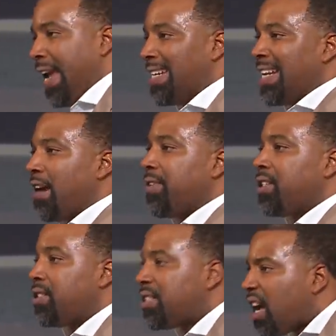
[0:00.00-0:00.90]
in and of
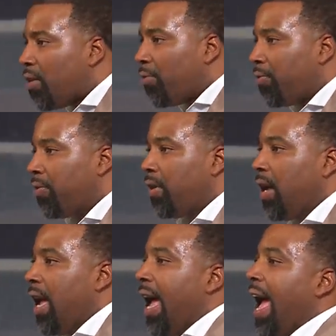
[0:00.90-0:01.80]
itself
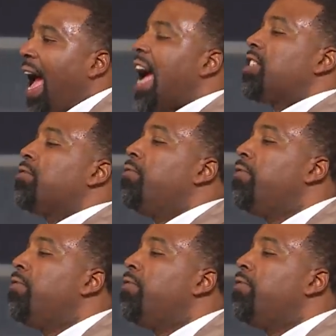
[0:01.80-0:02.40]
has